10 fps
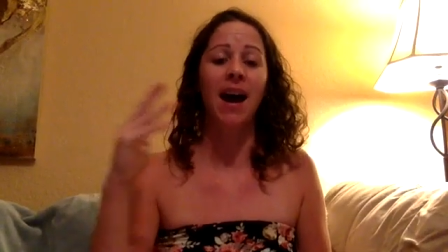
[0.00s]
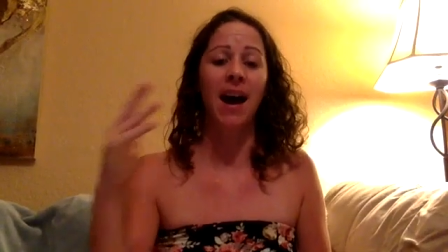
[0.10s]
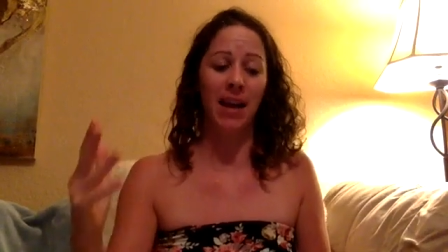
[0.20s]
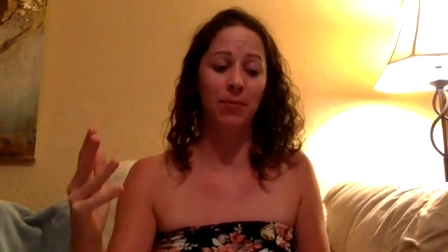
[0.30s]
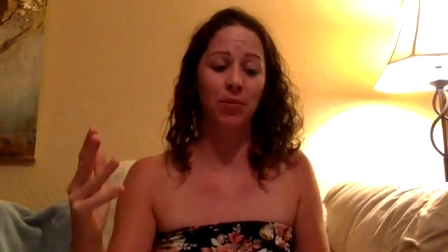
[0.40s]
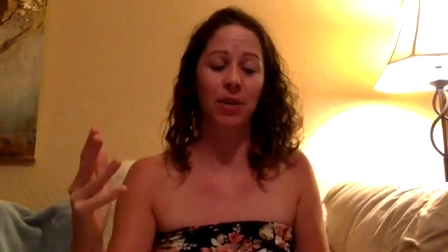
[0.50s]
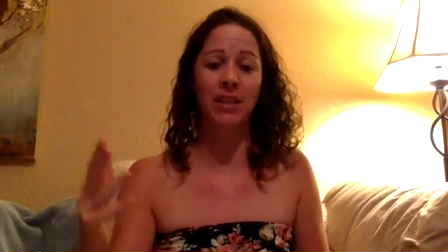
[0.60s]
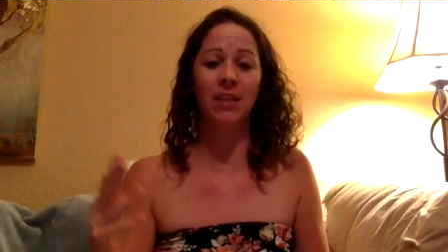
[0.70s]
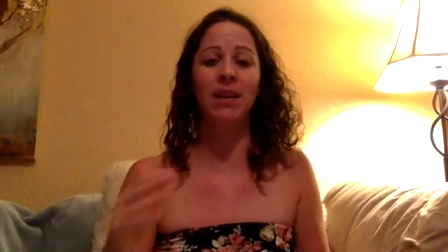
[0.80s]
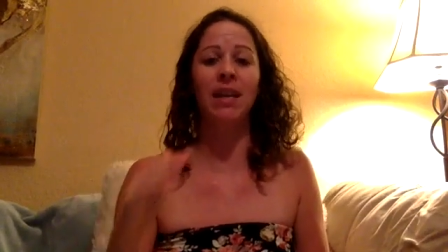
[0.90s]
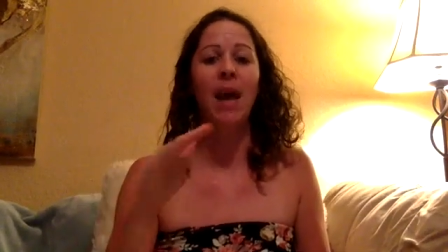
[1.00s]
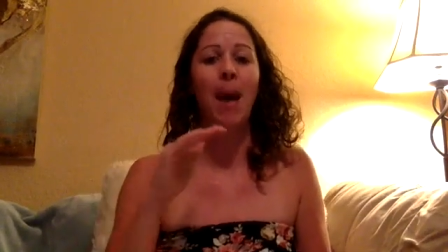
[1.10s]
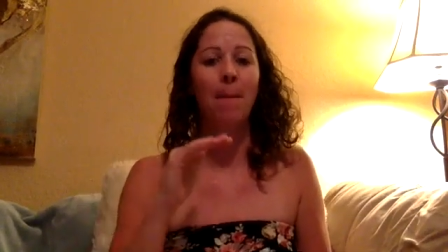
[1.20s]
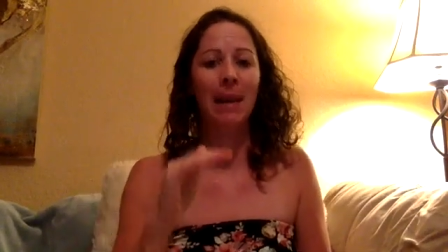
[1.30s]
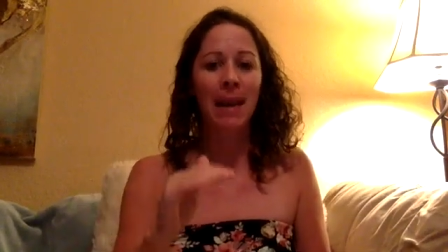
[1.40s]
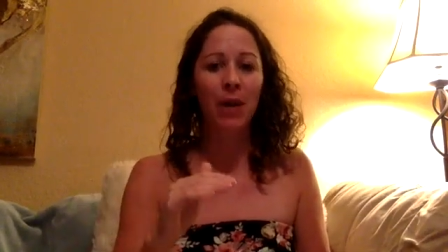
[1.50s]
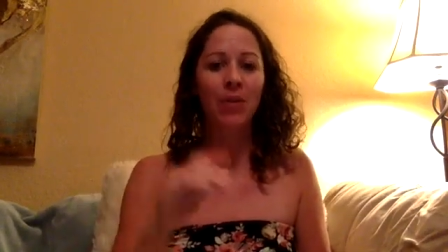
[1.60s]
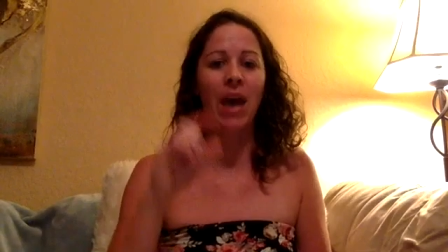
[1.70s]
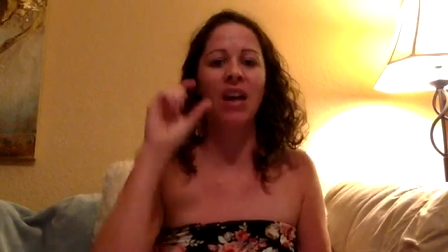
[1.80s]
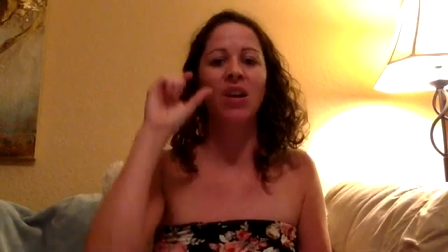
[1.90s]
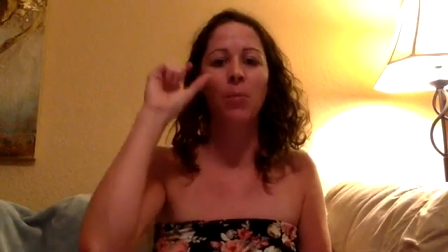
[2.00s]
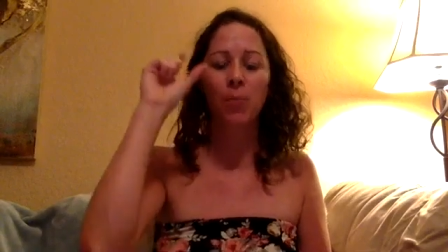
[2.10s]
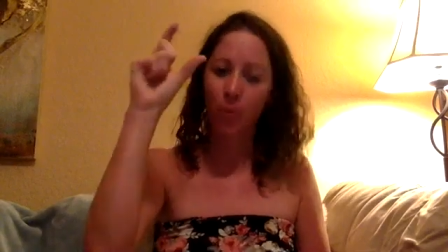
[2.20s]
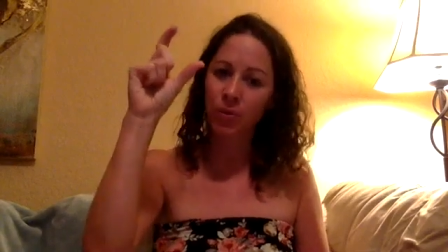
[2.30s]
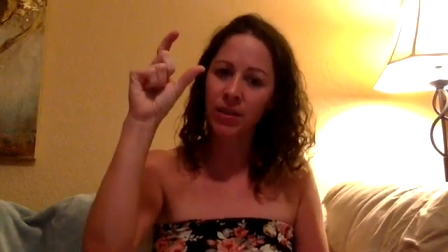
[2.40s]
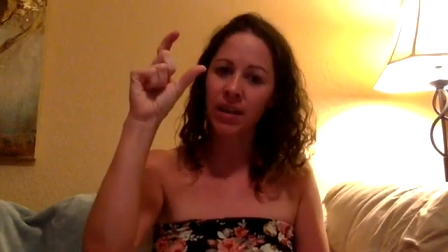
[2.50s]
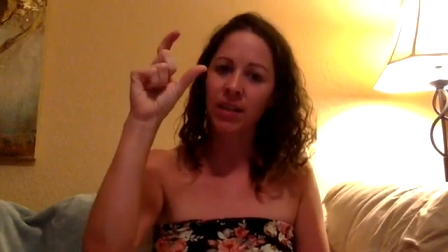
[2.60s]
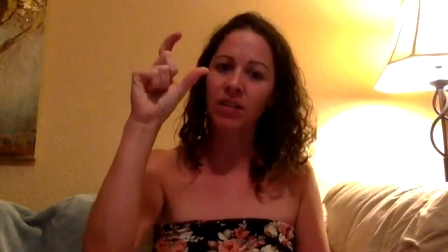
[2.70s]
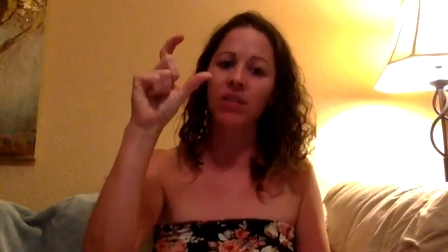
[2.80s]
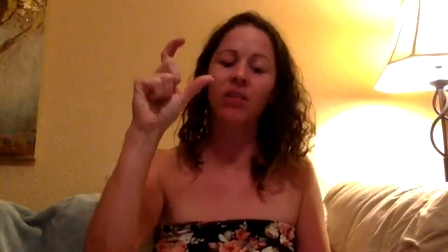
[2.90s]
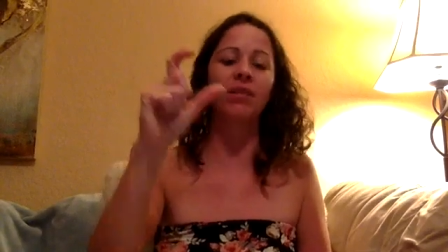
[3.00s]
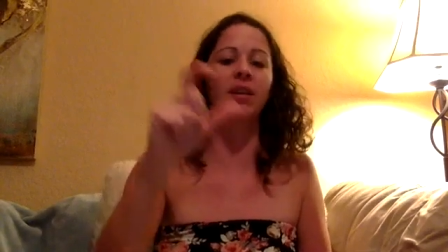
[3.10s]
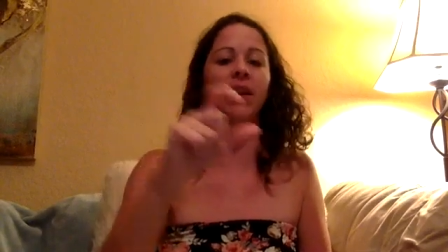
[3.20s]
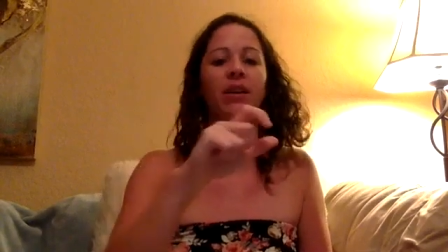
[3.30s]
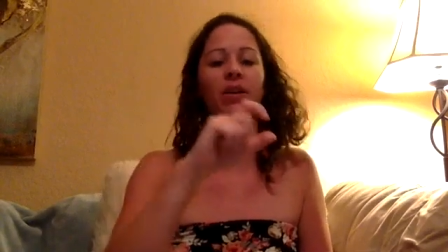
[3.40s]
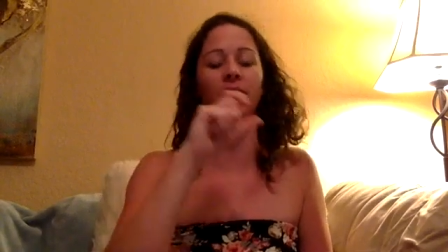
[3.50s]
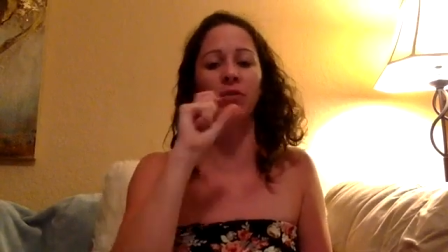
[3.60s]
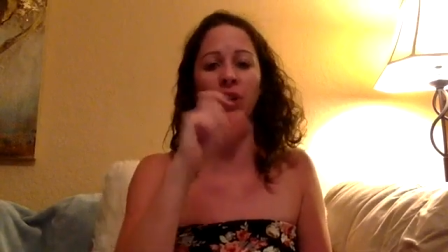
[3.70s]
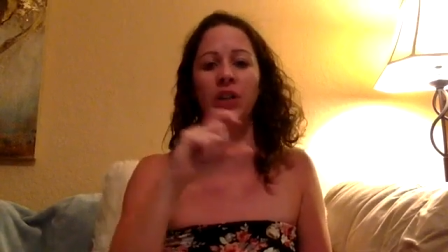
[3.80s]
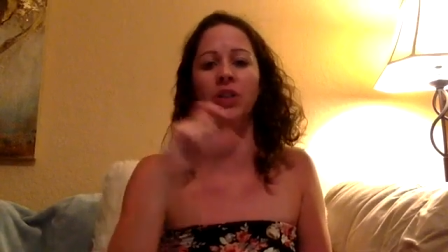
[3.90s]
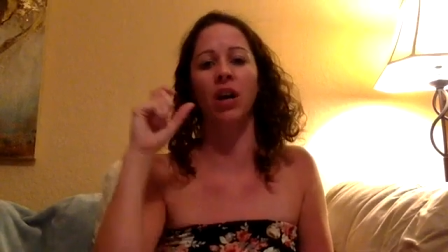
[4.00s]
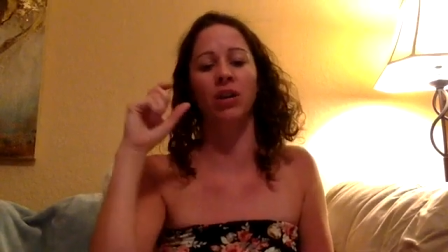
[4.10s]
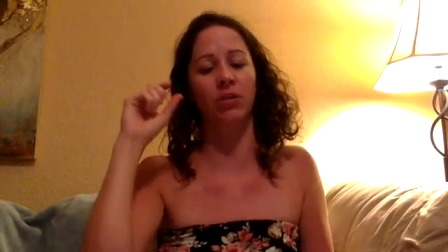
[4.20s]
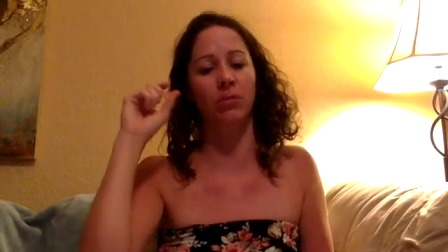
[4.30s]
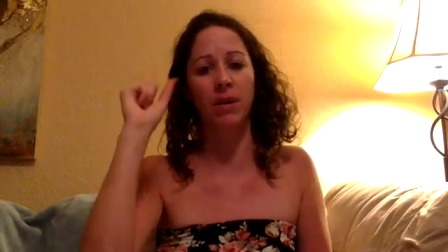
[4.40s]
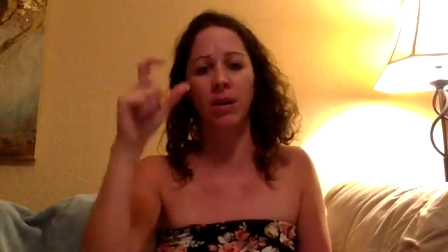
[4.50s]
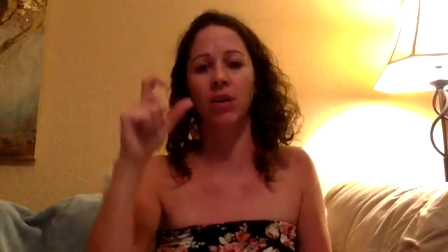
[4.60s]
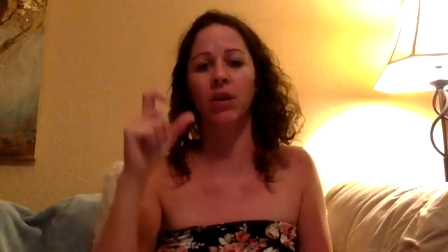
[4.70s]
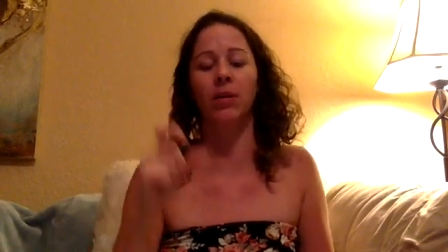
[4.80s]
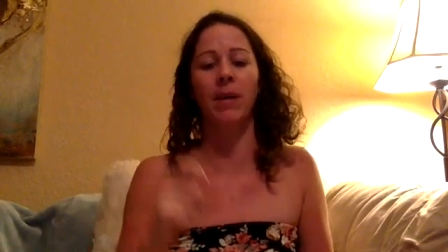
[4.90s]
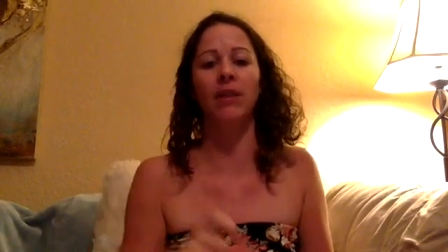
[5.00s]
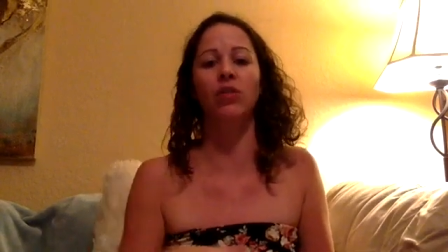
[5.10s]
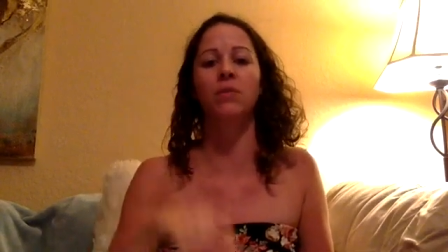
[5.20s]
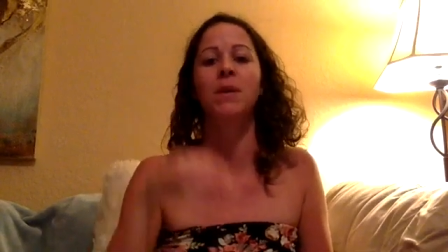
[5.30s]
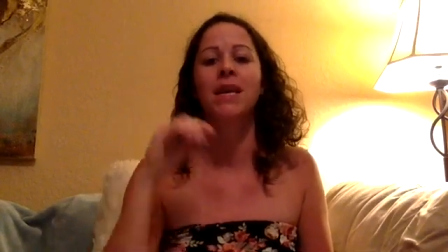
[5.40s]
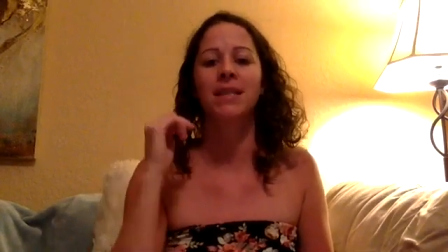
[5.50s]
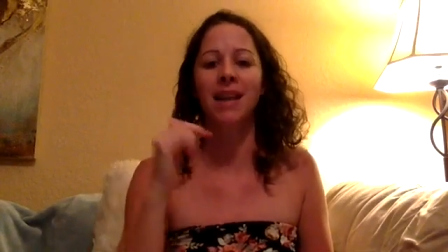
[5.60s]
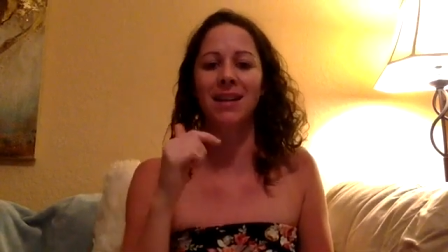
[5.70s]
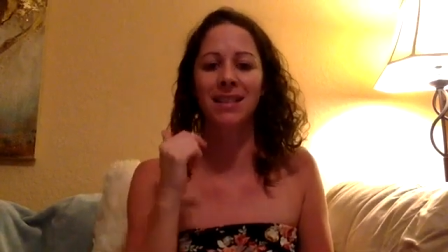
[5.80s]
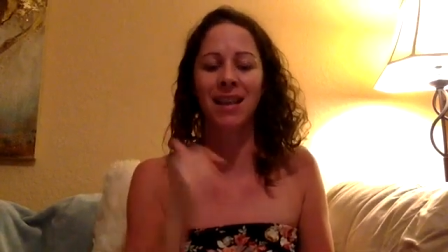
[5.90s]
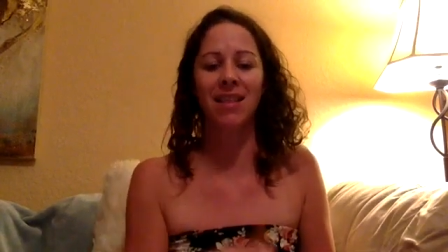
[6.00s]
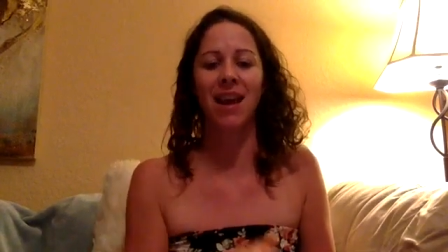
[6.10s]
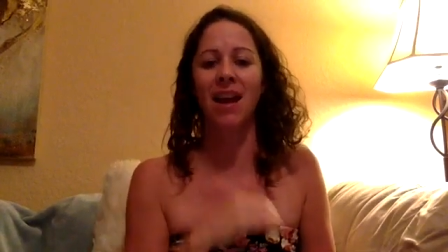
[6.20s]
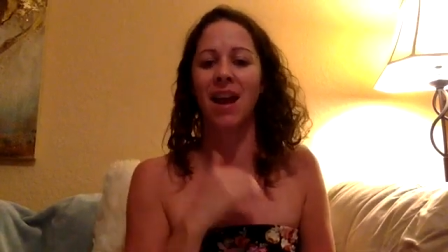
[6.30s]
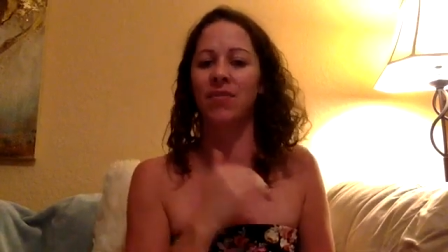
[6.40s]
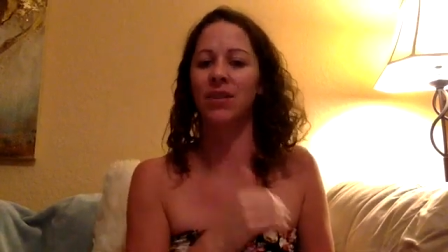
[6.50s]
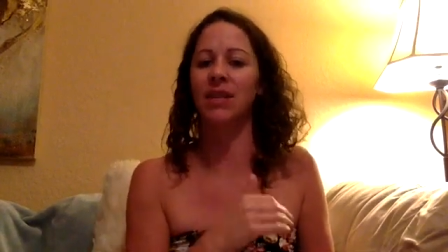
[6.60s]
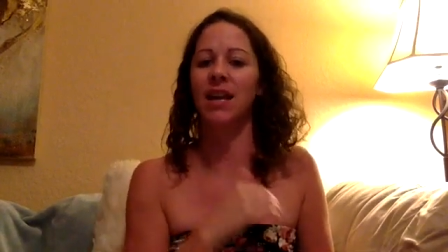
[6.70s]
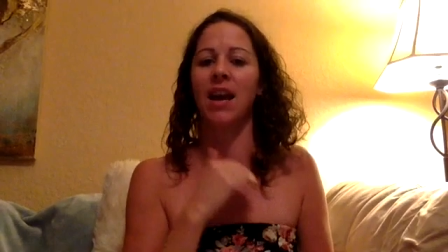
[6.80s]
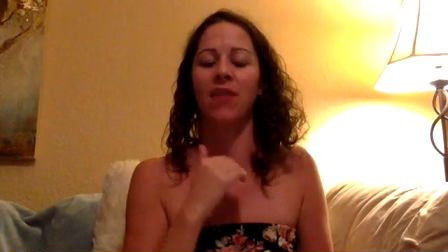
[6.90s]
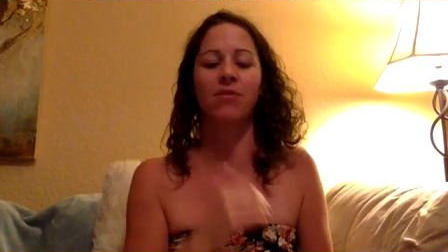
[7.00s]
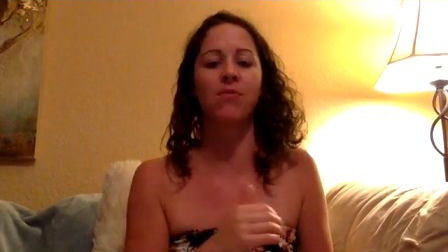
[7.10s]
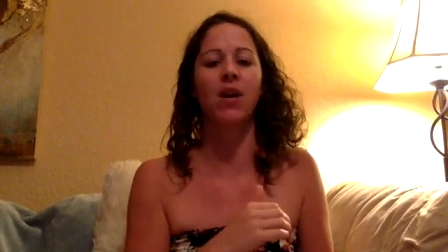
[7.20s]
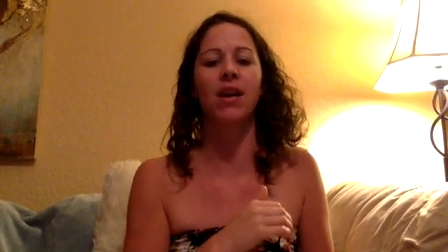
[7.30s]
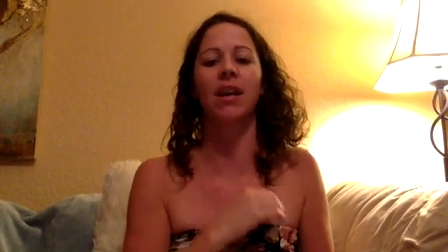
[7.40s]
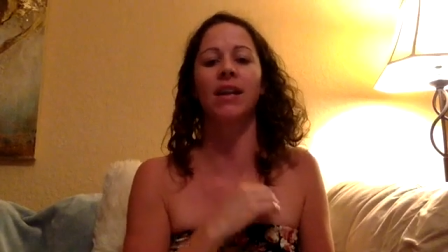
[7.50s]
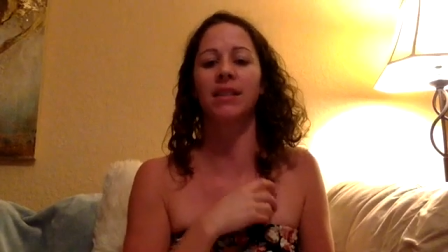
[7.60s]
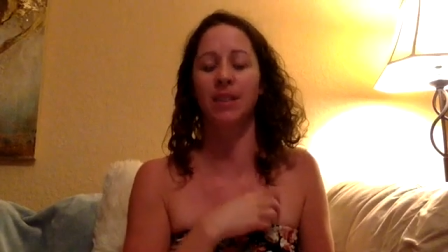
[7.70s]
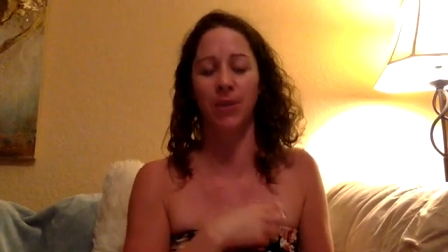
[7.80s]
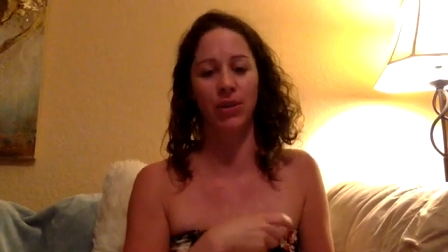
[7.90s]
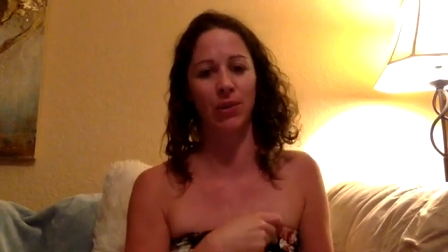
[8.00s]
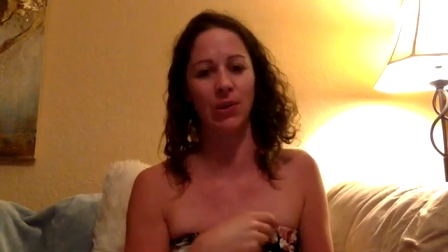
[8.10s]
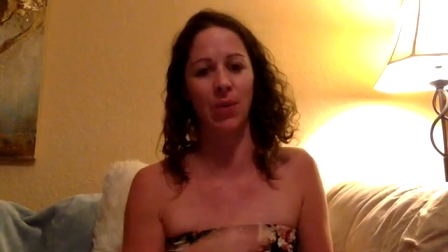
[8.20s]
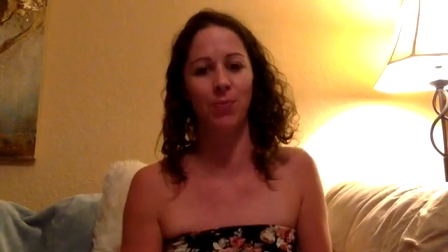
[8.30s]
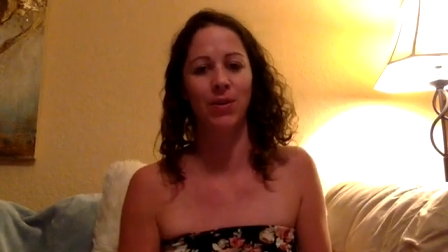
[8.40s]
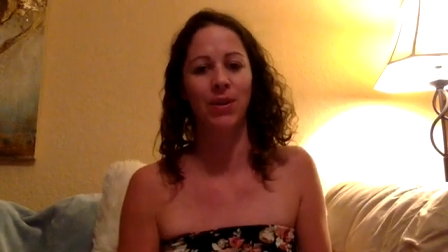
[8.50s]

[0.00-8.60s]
I am creativity. Play with that. Post it on your fridge, on your mirror in the bathroom. Start saying that every day, every morning, and see what shows up.